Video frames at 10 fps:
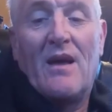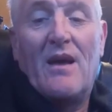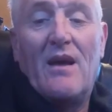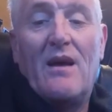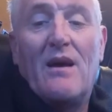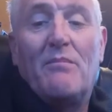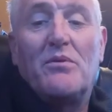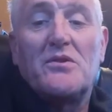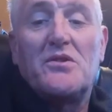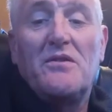I
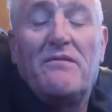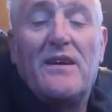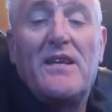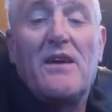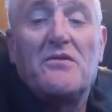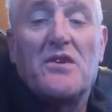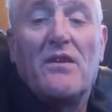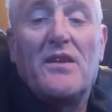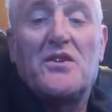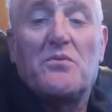put 2 videos
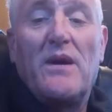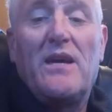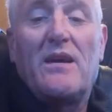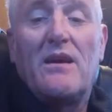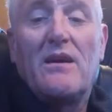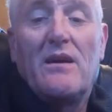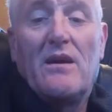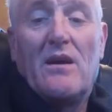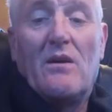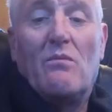on this week.
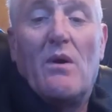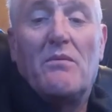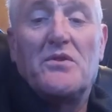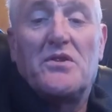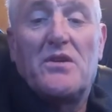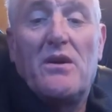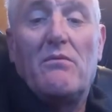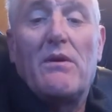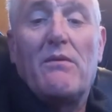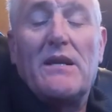One was
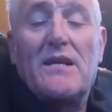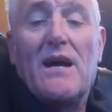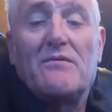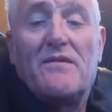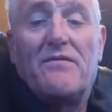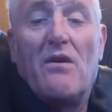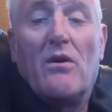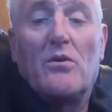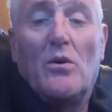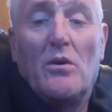when I went down to
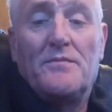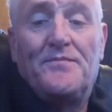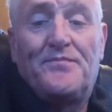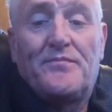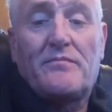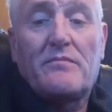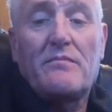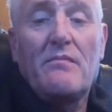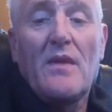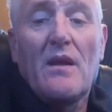Frog Hall
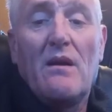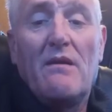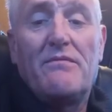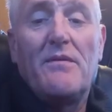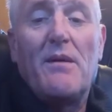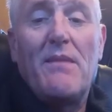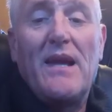from the